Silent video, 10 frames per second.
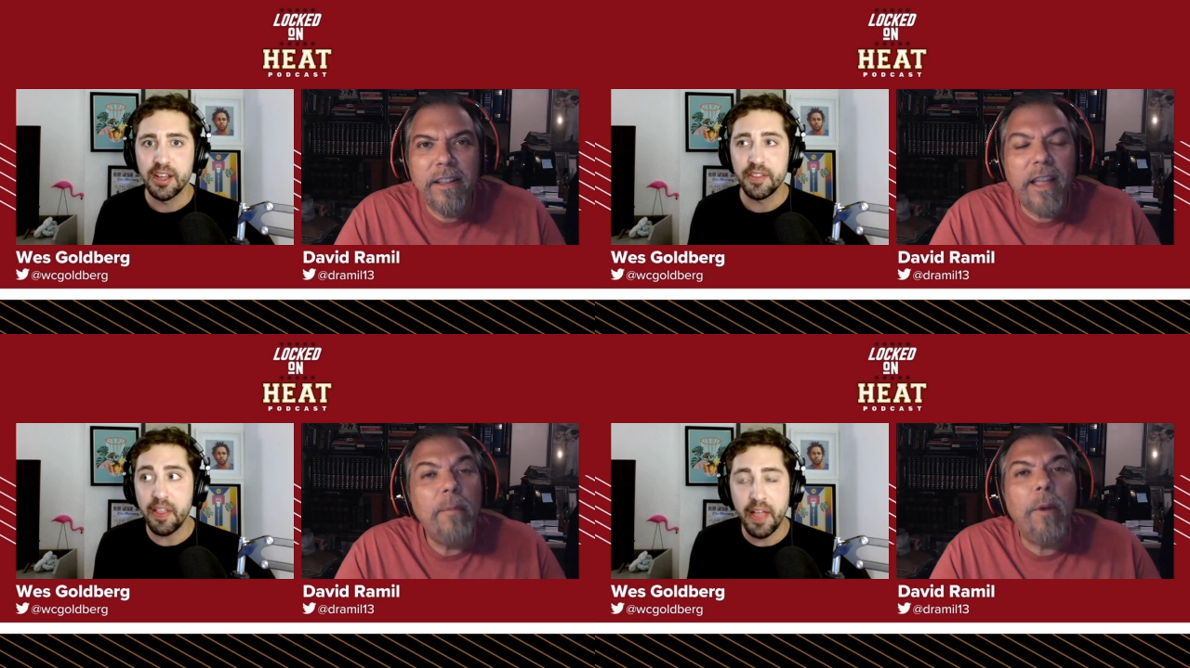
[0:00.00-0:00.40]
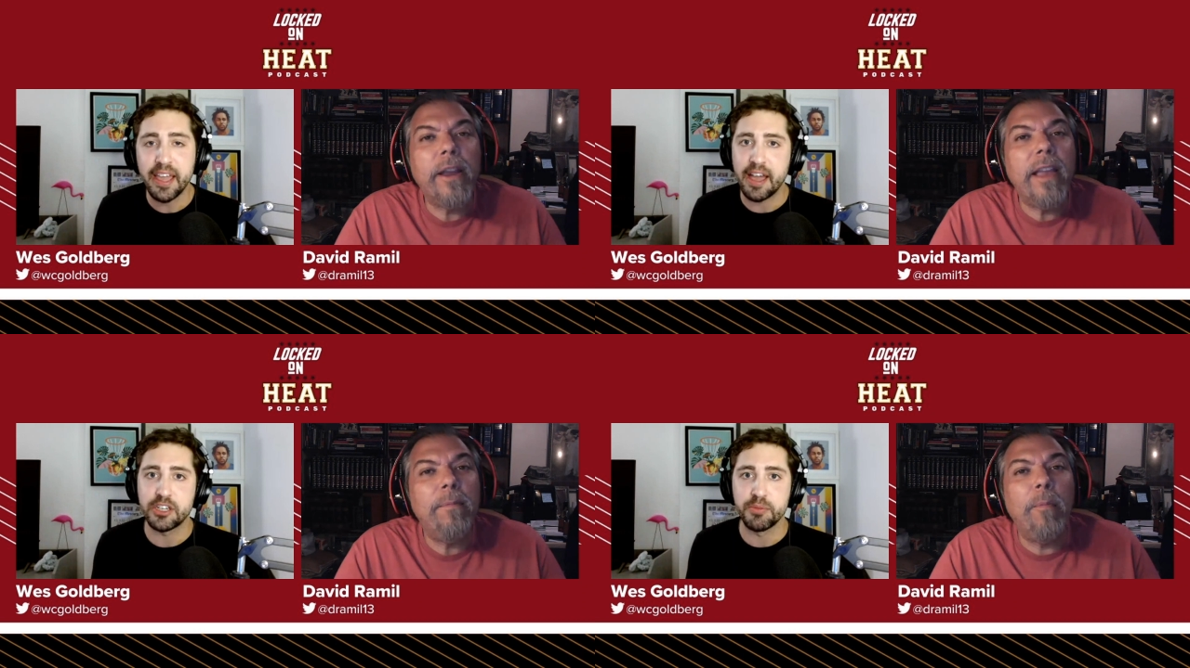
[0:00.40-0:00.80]
Speaker 1: They hey, like
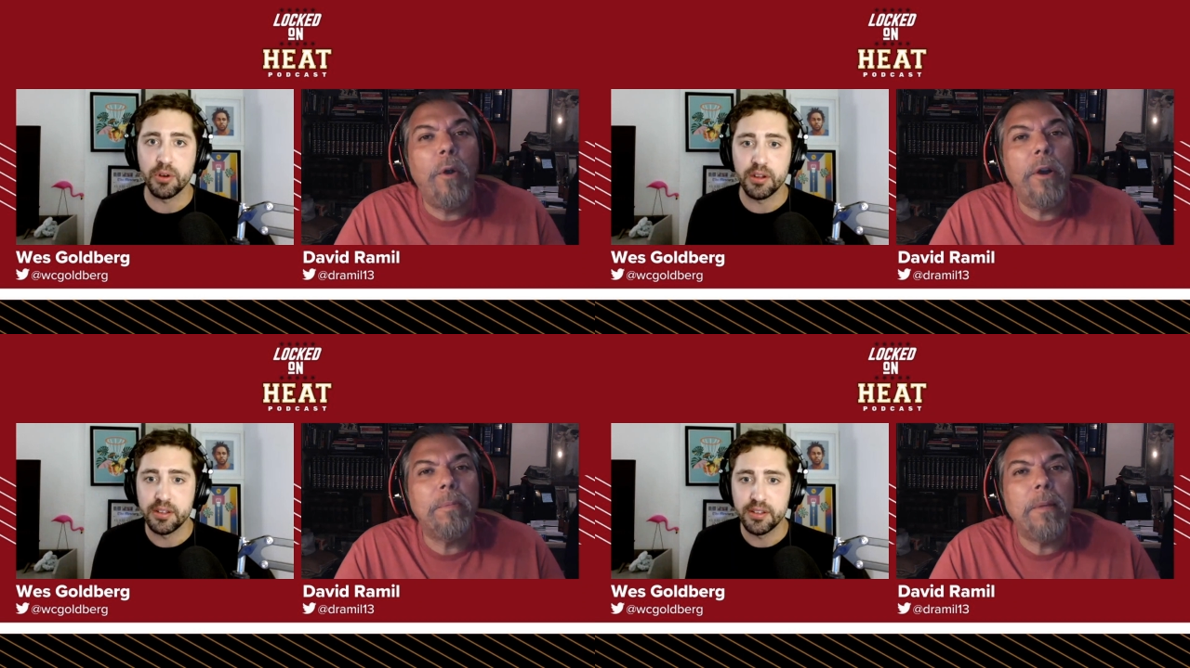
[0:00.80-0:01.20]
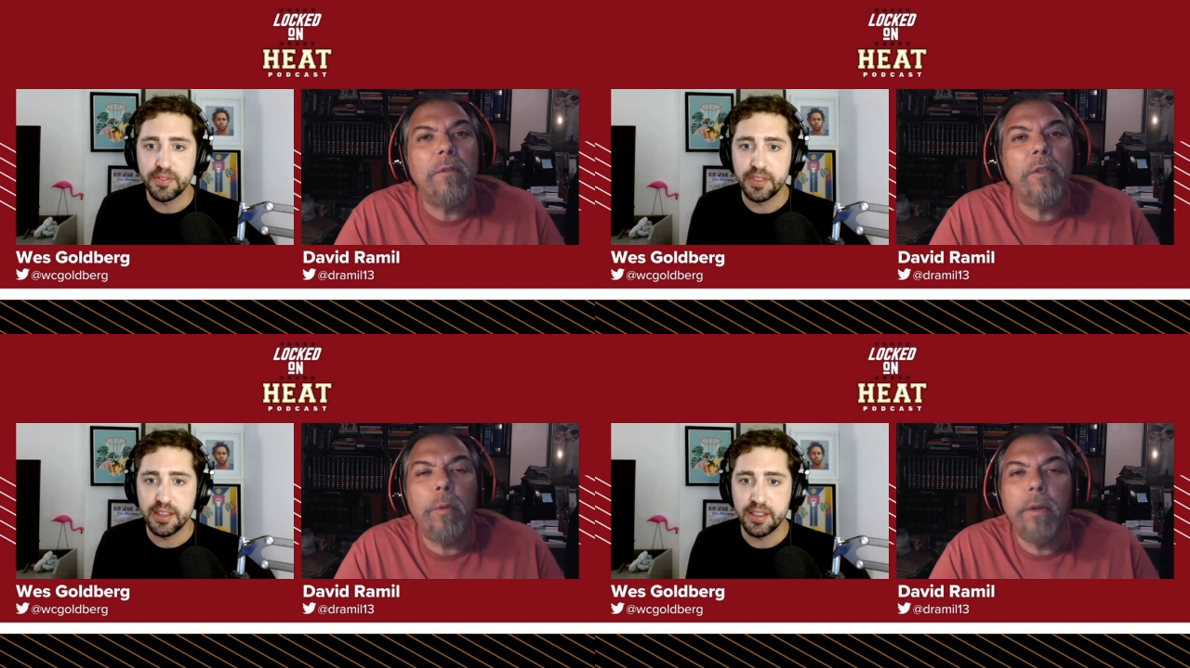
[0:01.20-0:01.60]
Hachimura's Hachimura. Morris played
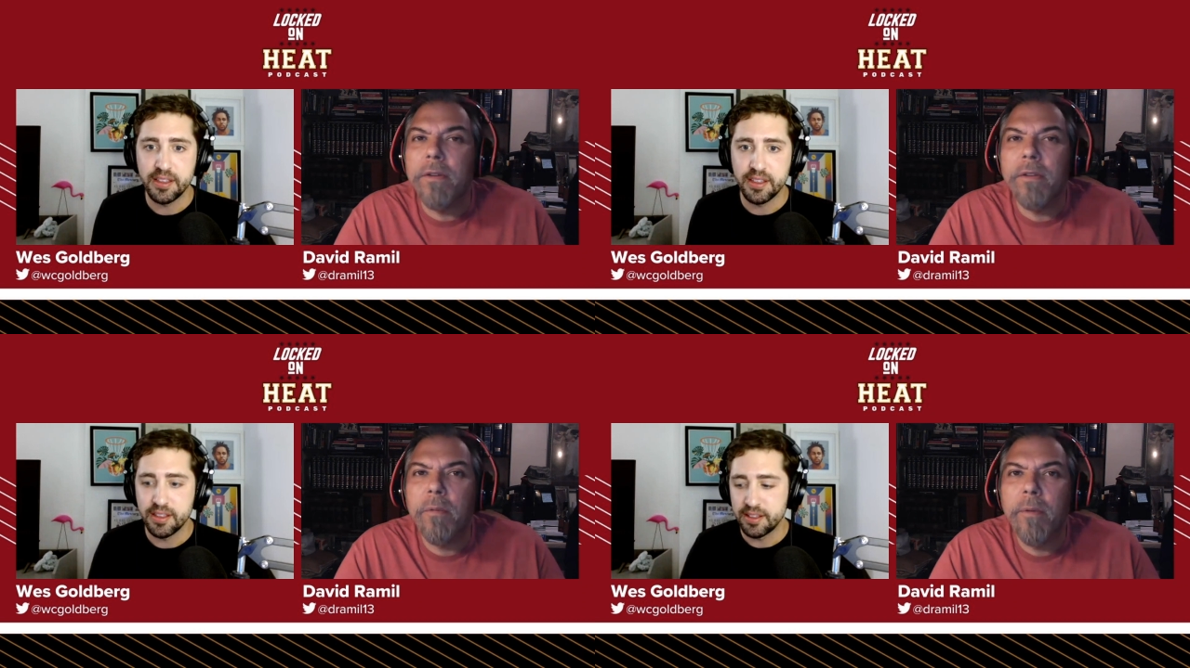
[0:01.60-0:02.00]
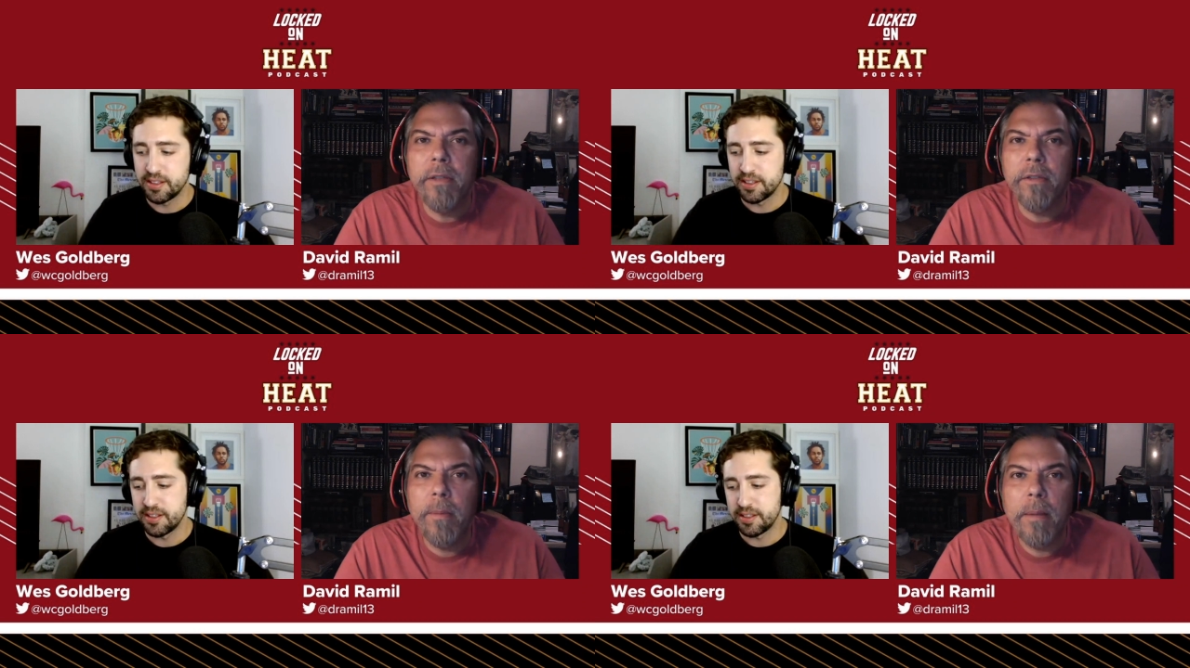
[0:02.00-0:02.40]
for the Wizards
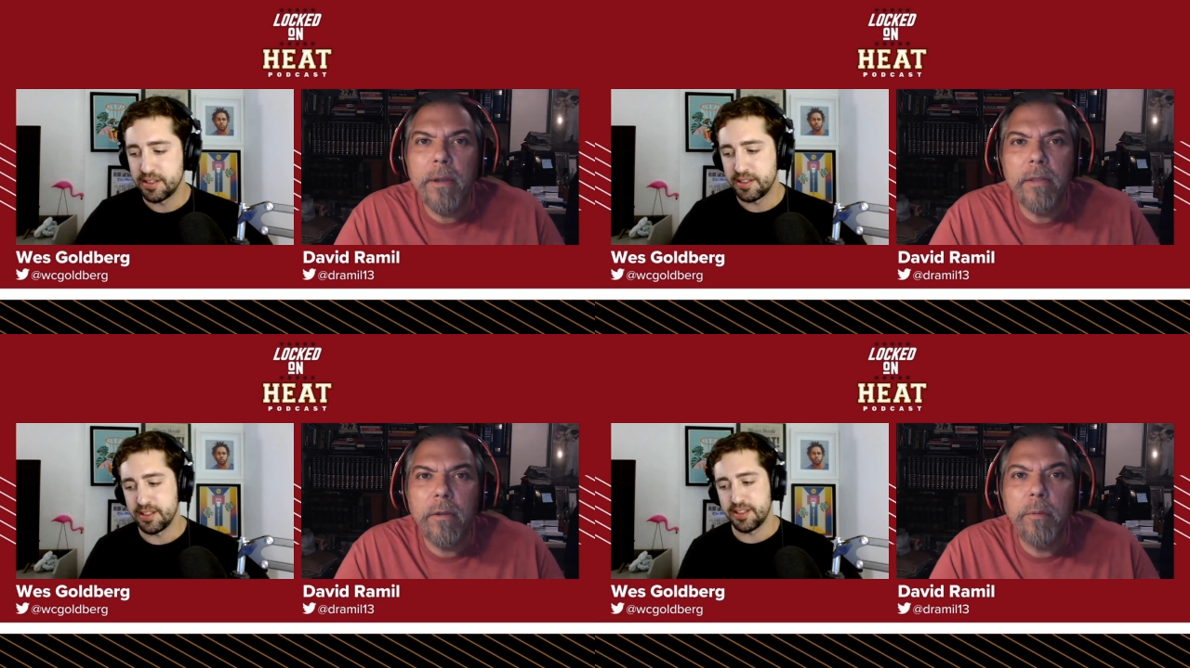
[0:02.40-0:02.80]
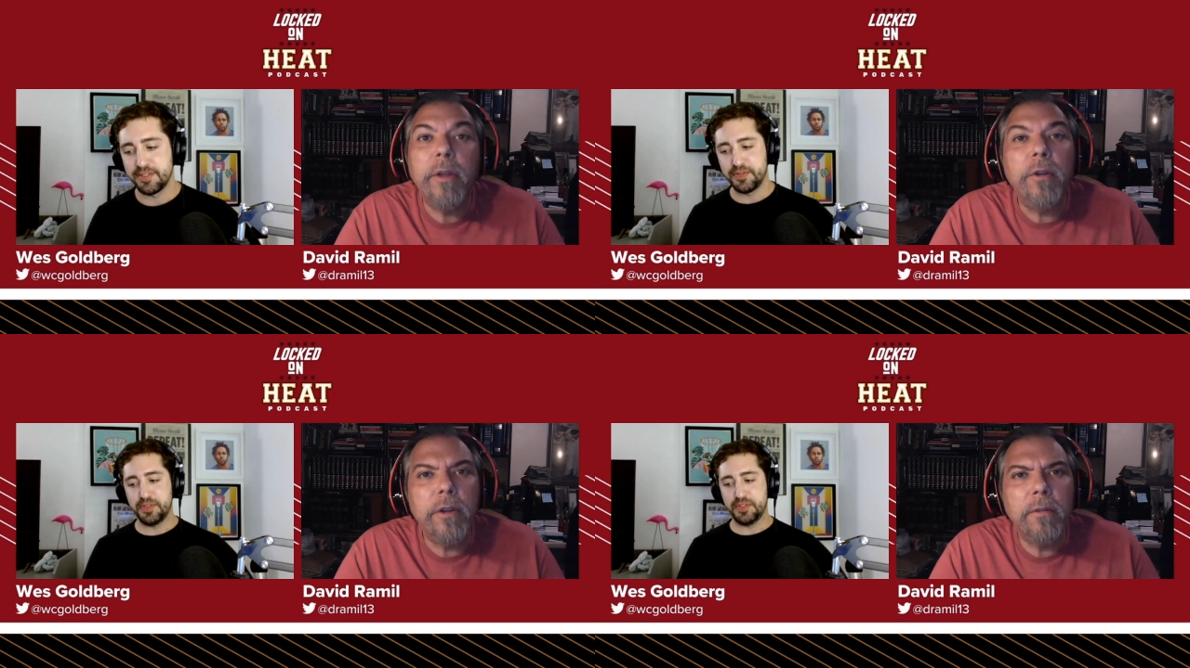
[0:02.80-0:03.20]
already, so maybe it's a
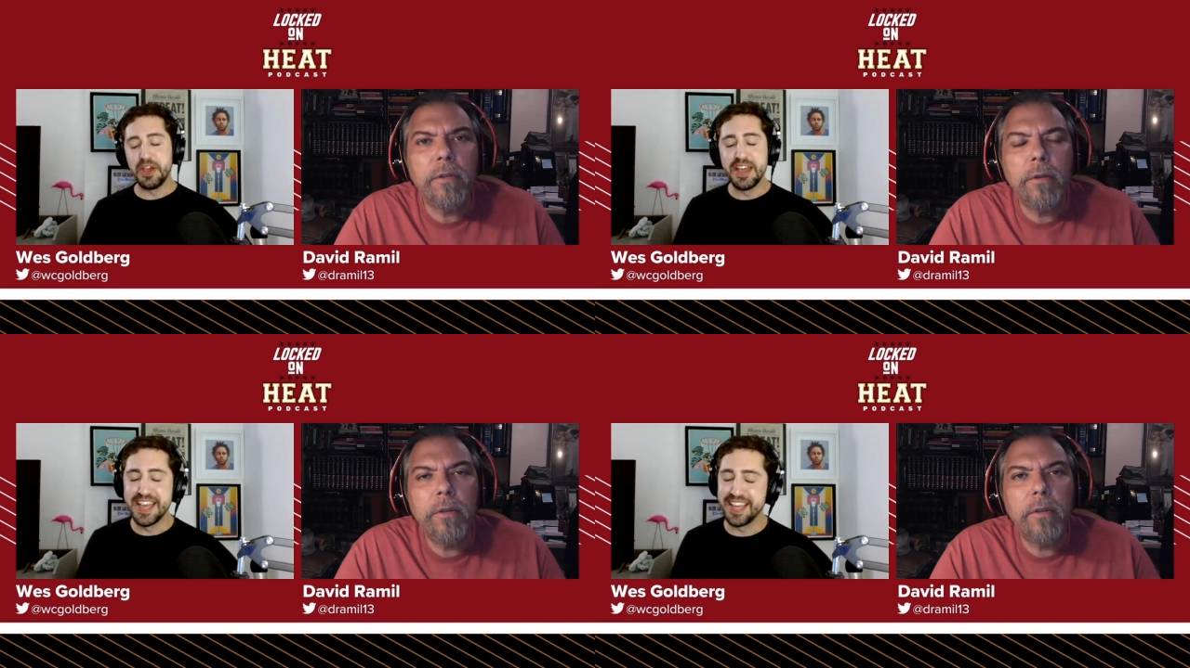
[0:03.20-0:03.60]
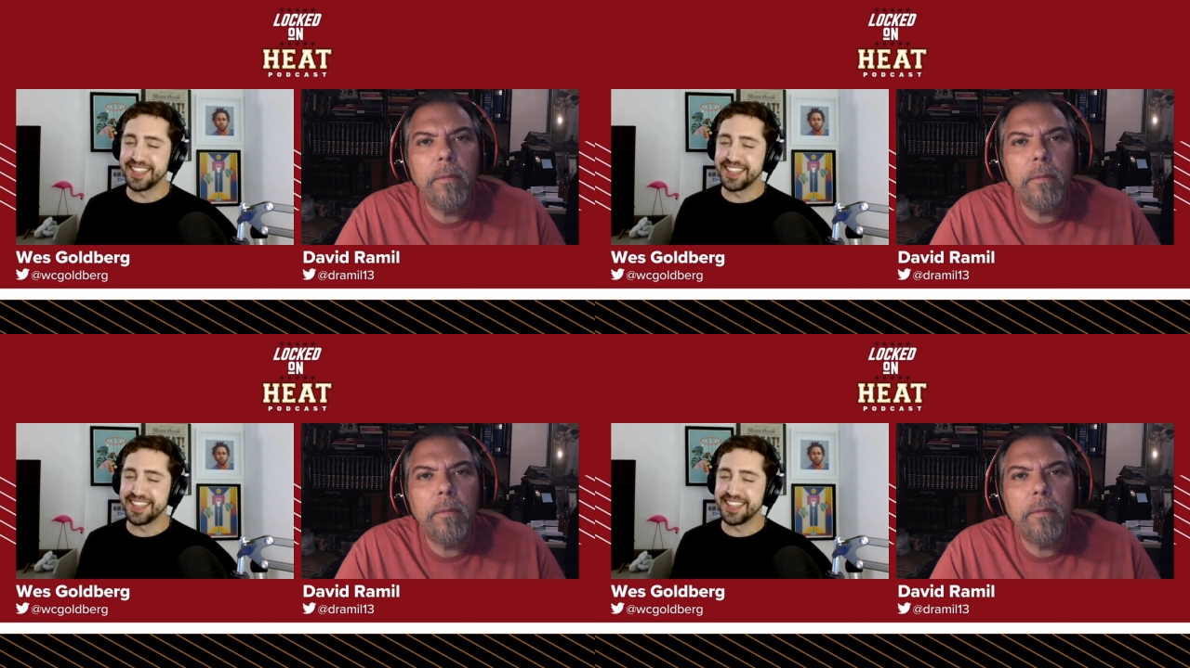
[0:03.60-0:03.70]
reunion of sorts.